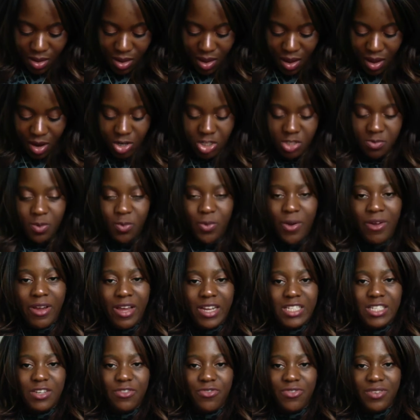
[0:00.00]
I'll just be wearing
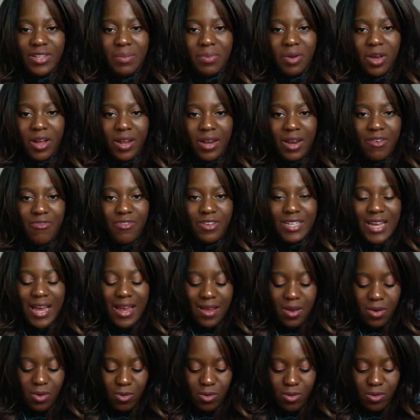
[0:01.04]
a different lip colour every
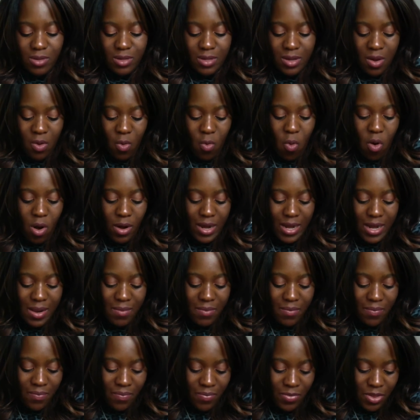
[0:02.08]
day, or one in
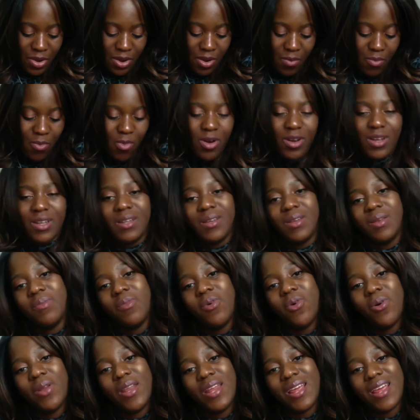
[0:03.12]
the one
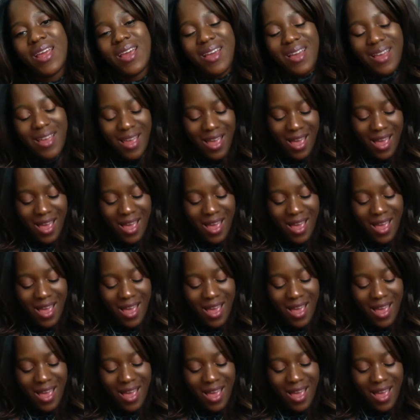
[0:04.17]
morning,